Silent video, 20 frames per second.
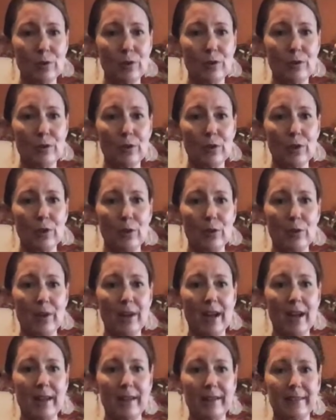through your
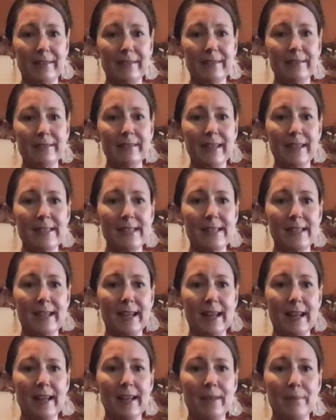garden
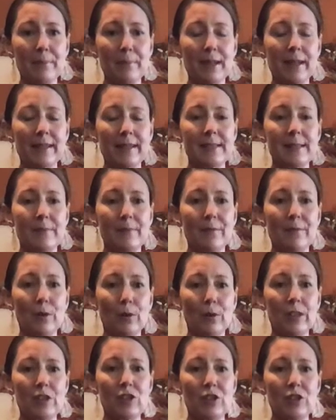yesterday and pick some
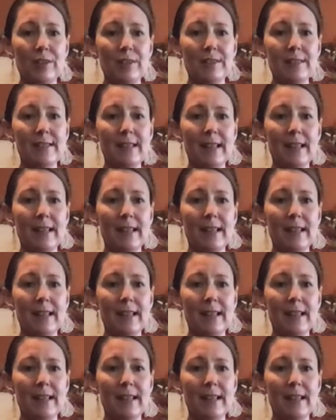foliages.